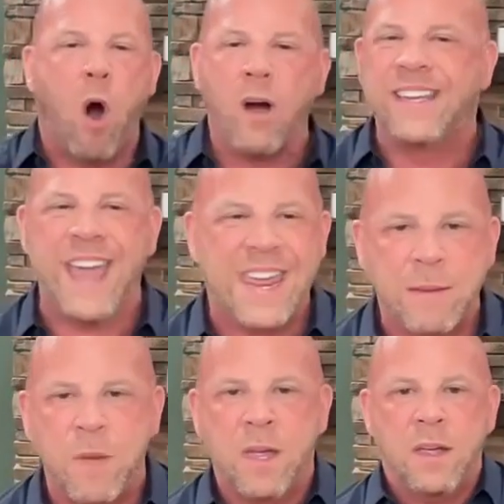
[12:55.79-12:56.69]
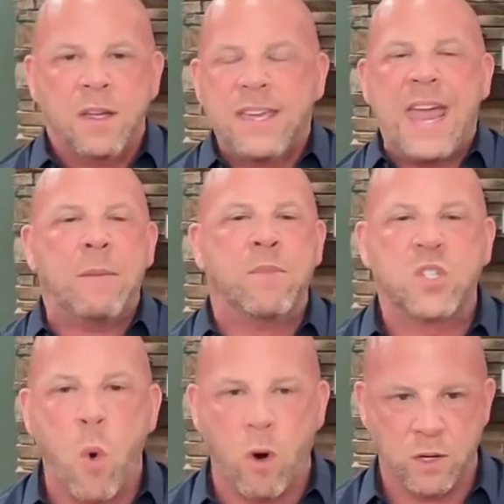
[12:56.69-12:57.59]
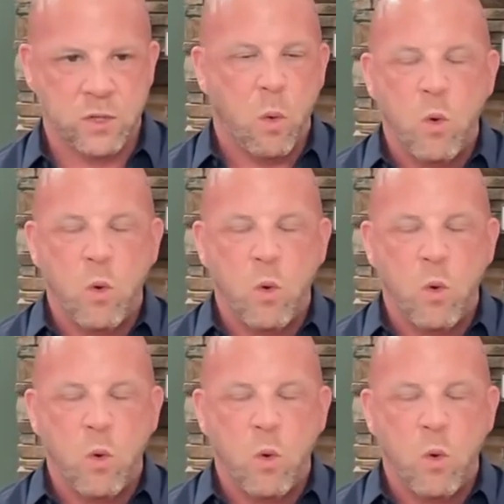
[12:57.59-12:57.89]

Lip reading: all game scores,